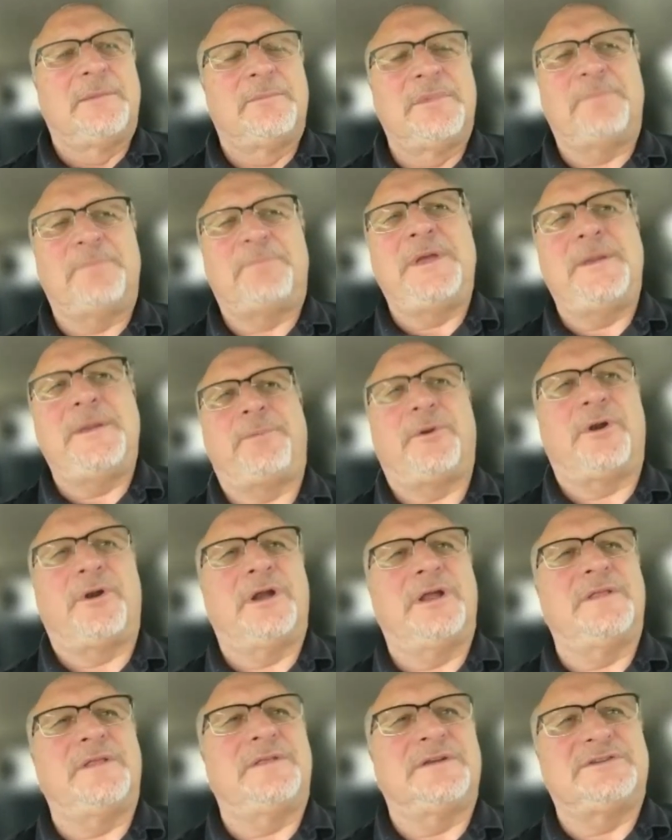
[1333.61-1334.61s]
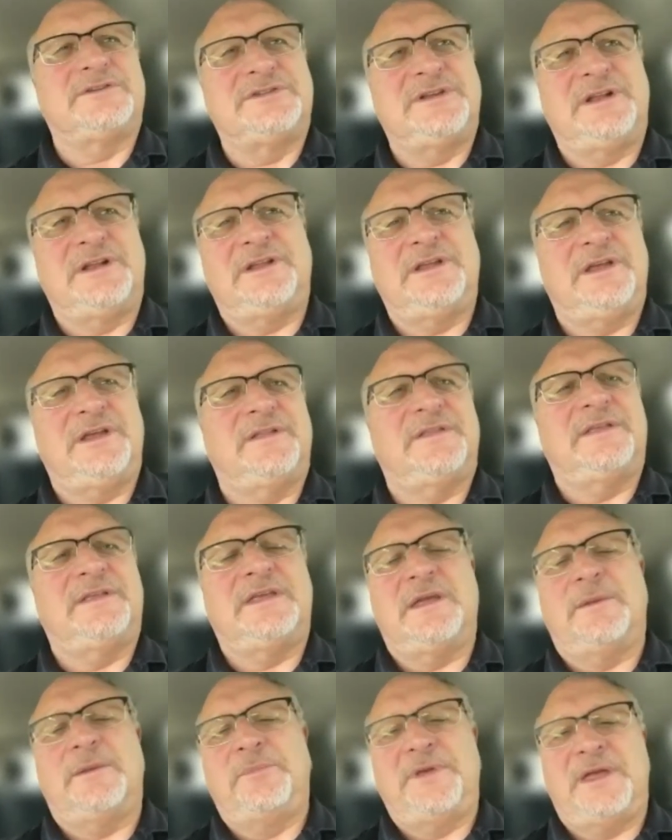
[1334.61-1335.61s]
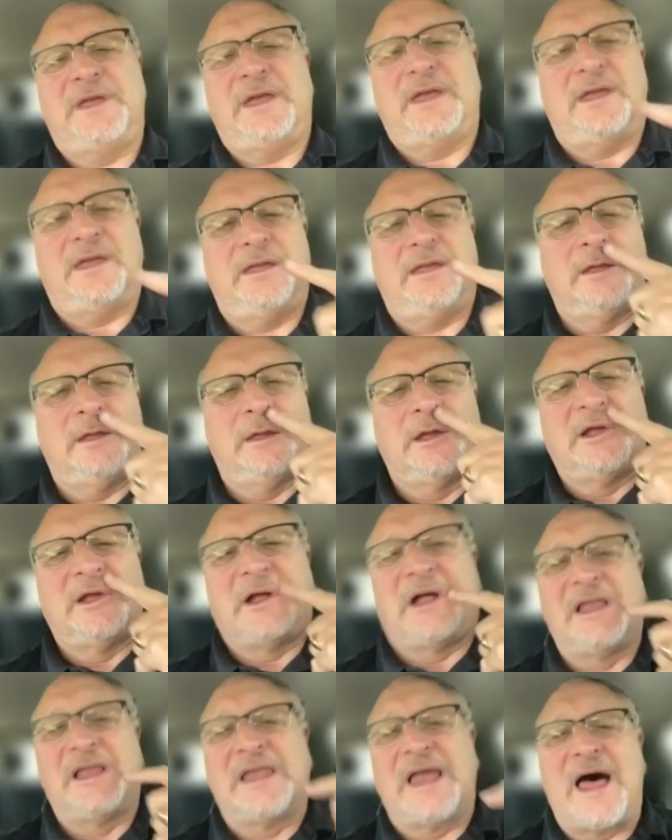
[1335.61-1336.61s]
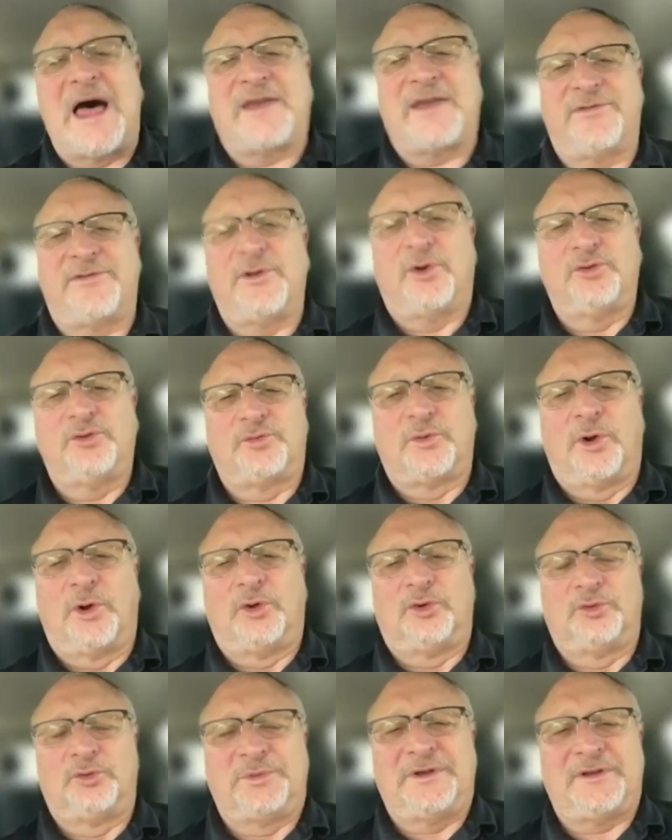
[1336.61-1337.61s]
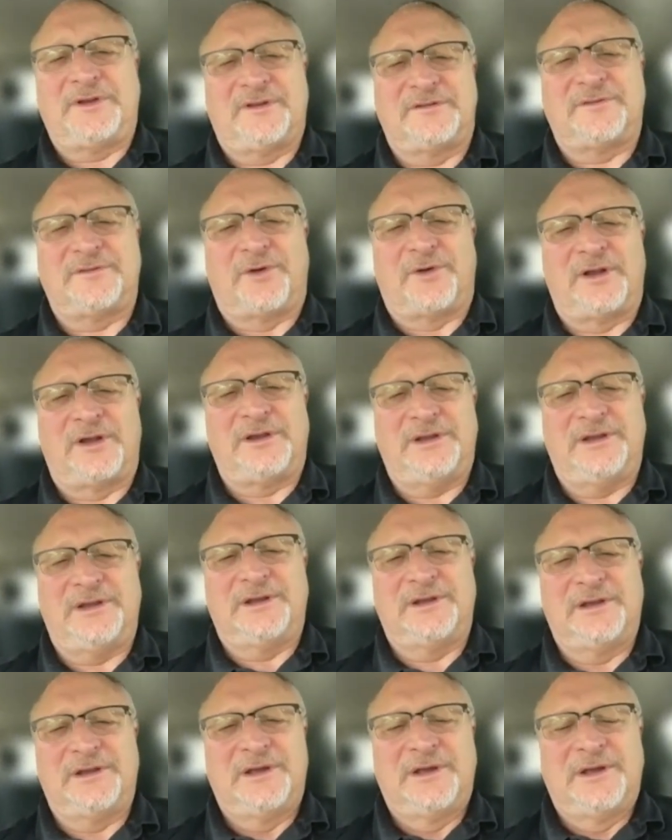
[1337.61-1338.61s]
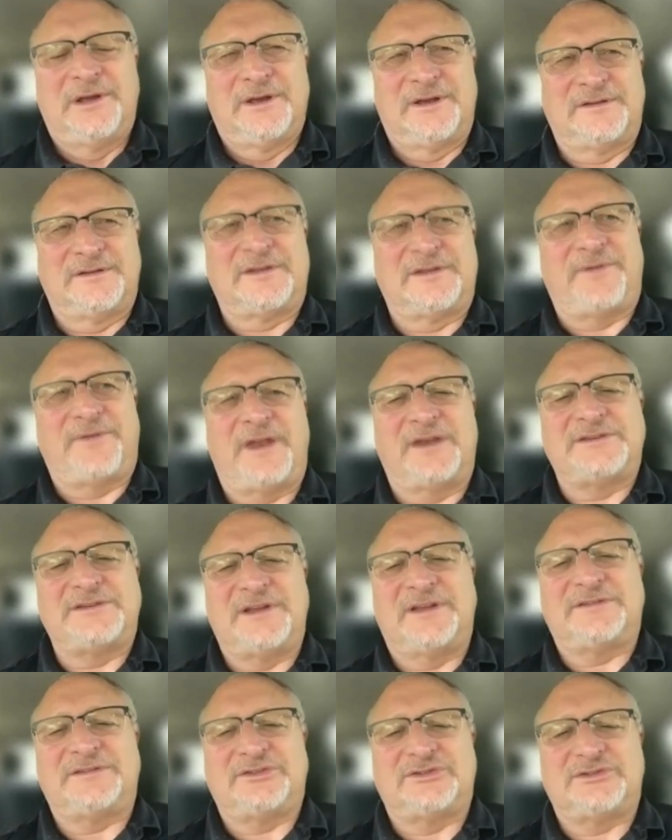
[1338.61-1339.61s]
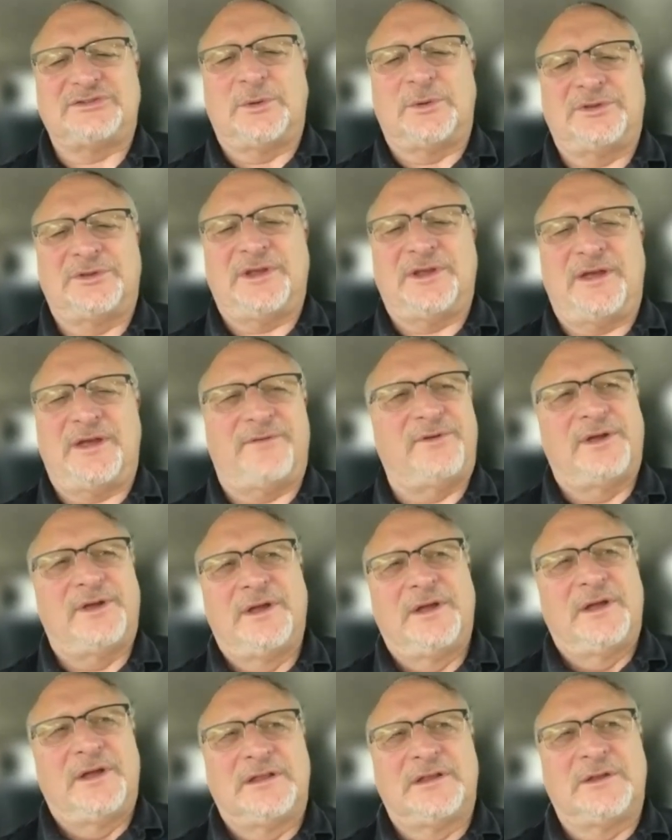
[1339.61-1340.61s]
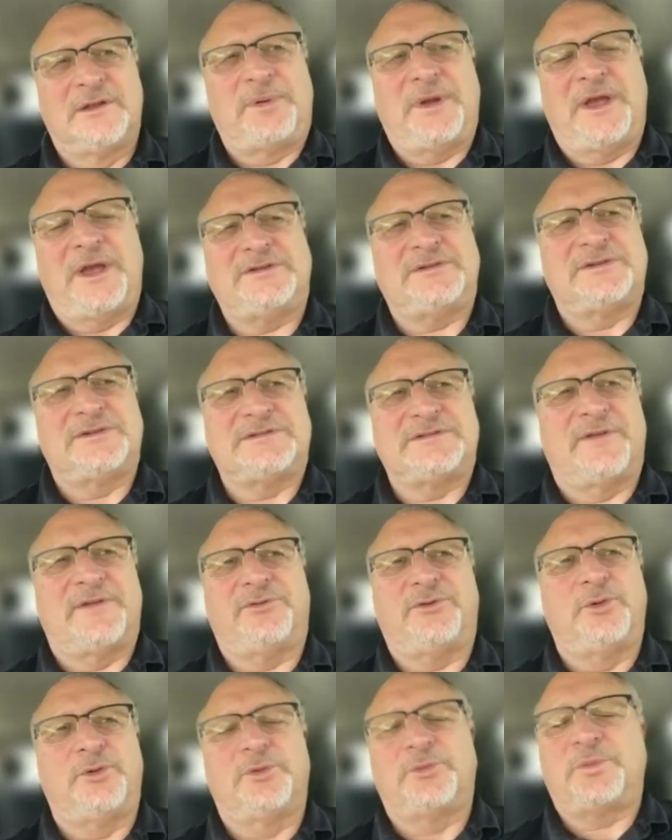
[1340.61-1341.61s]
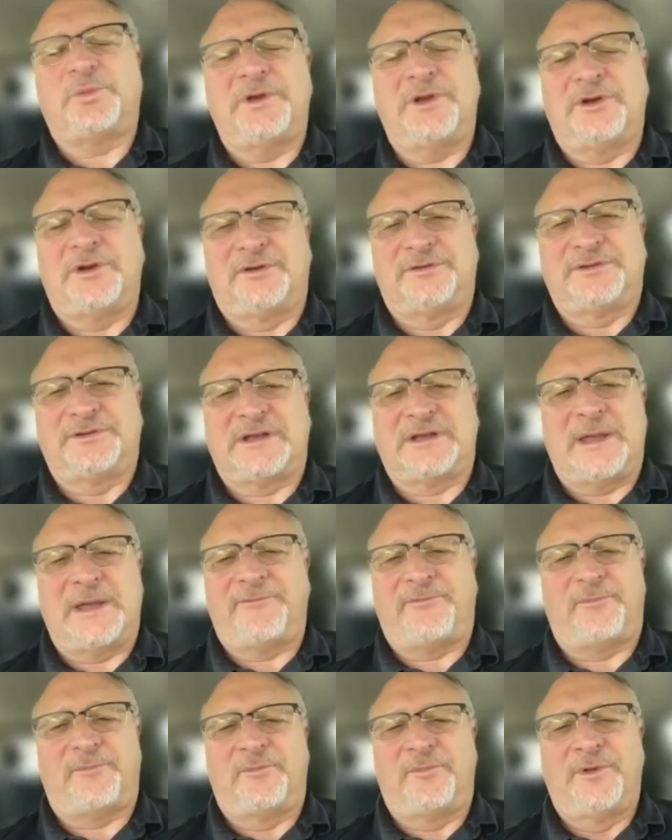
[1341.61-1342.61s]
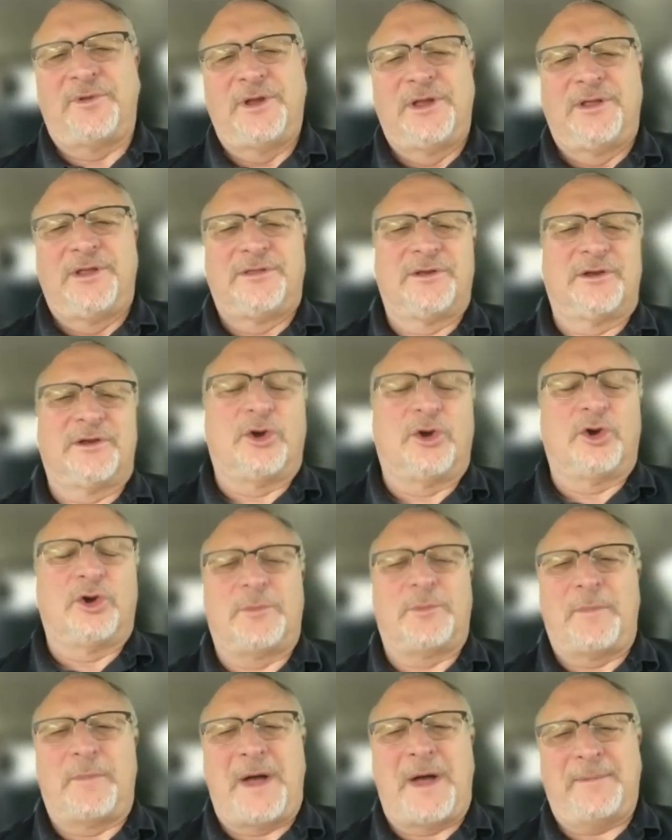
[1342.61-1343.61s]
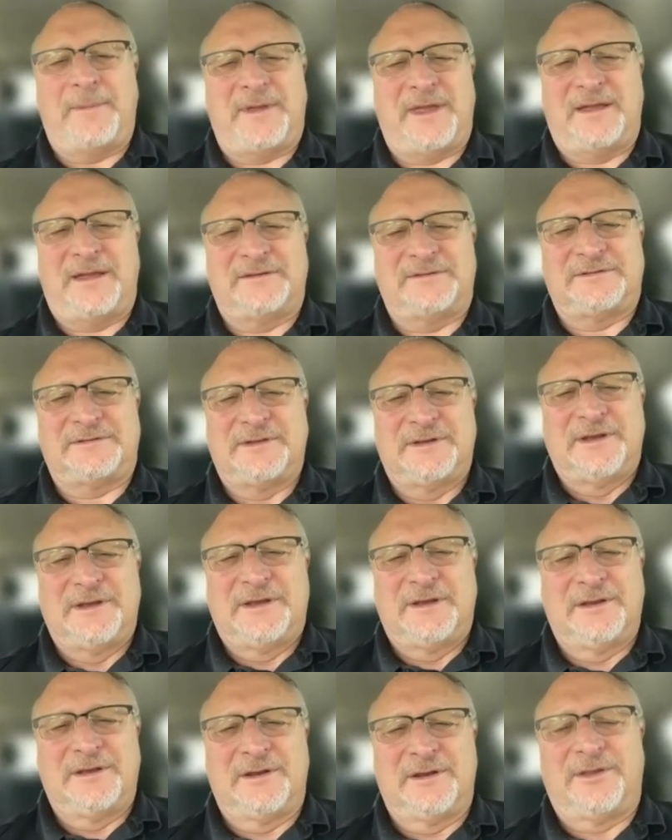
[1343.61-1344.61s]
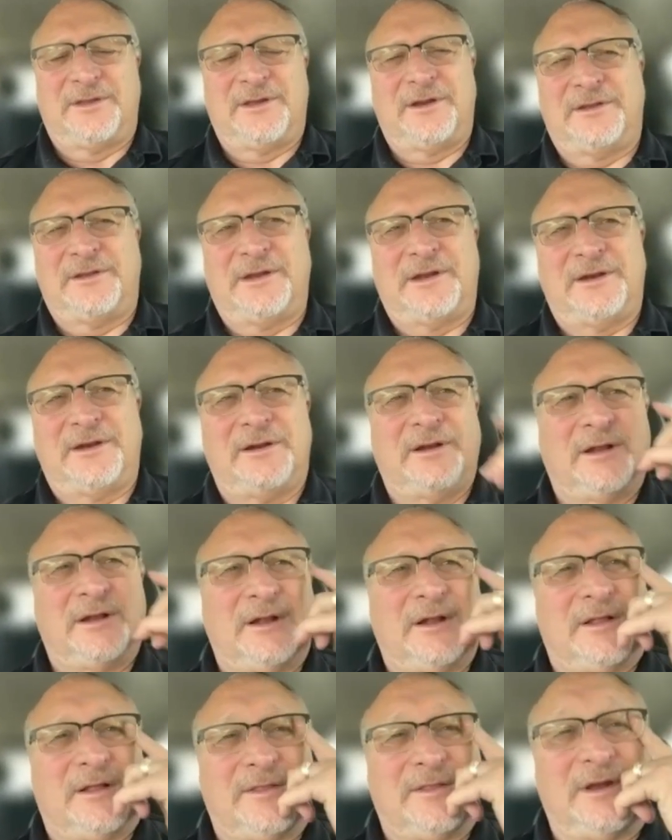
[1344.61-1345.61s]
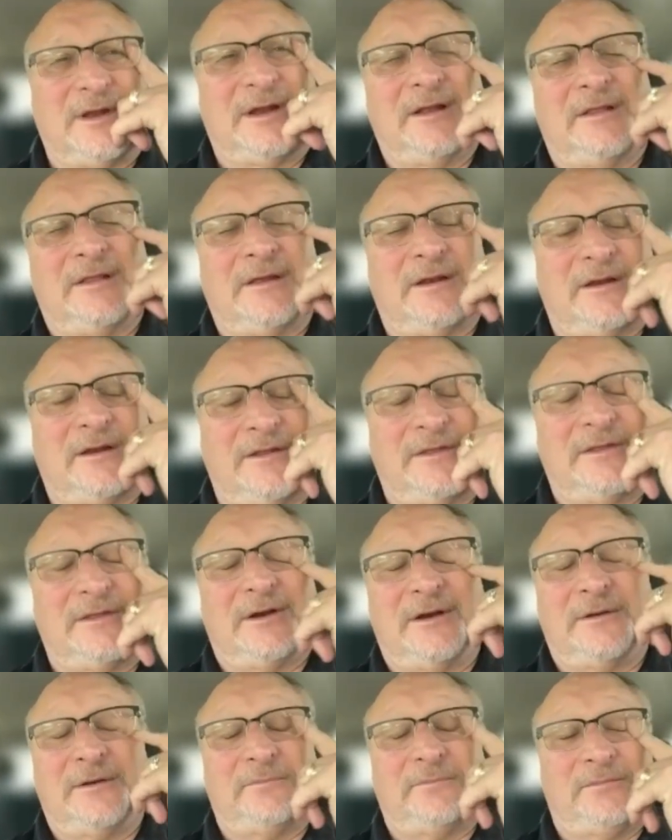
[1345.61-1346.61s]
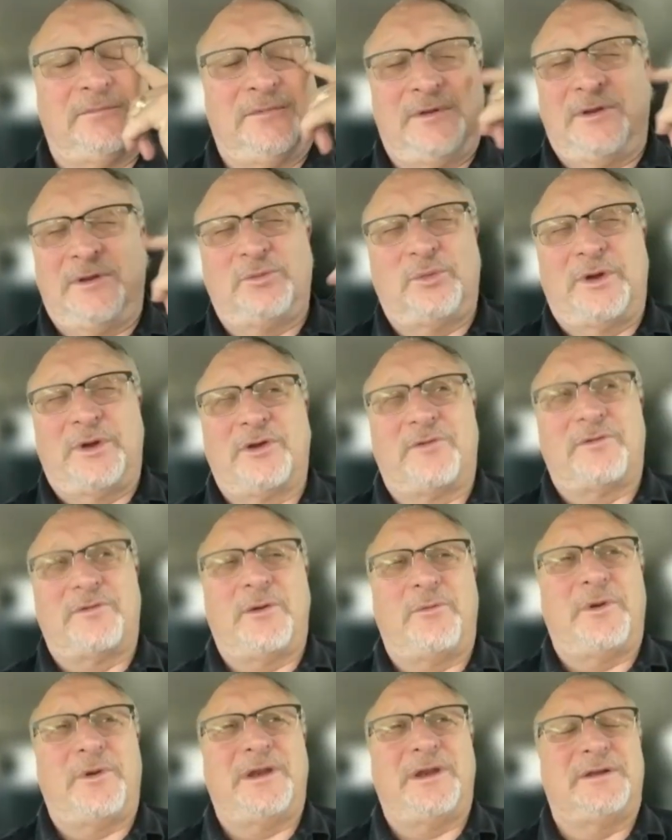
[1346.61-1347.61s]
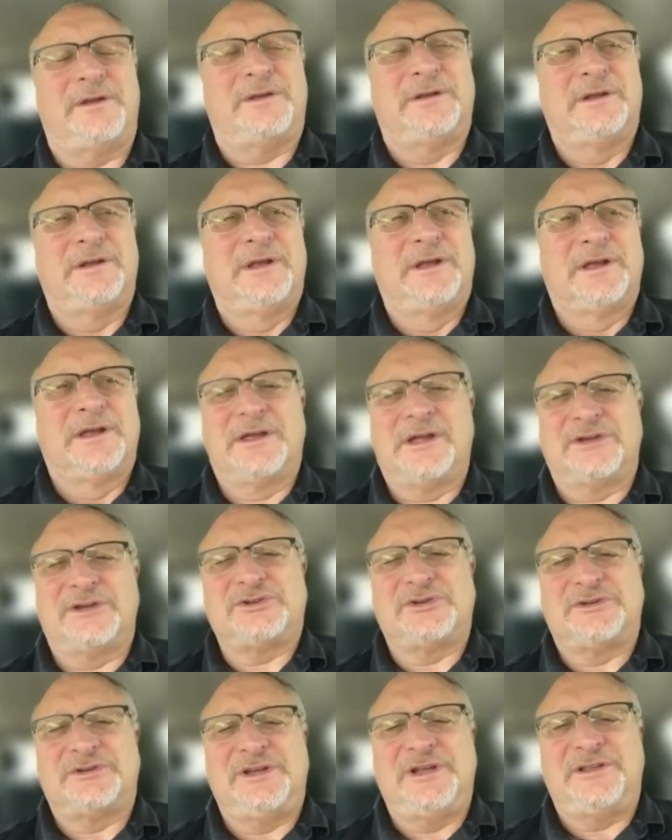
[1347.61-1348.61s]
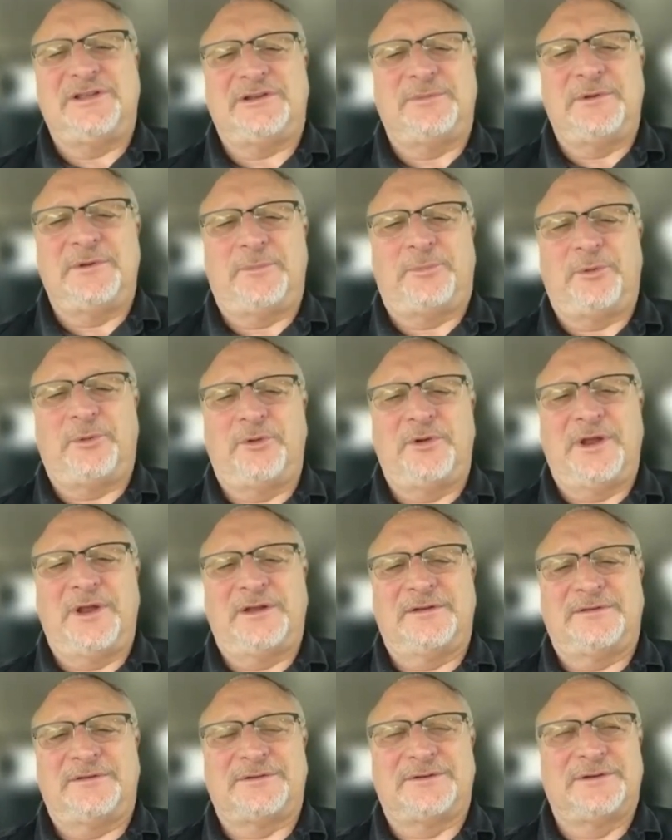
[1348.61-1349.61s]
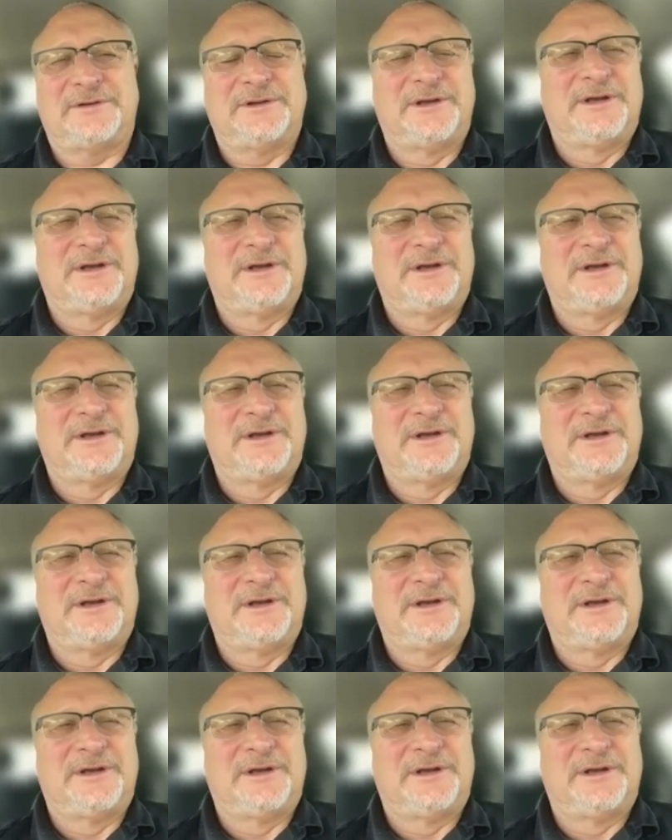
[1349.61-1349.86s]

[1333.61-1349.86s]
I mean, people are in the G League and the NBA, a lot of those roles because of our league, because they've had a chance to show what they have. The Pacers have two or three girls that came from the Kokomo Bobcats. You know, they're they're they're they're they're what a great way to cut your teeth to be a pro dancer.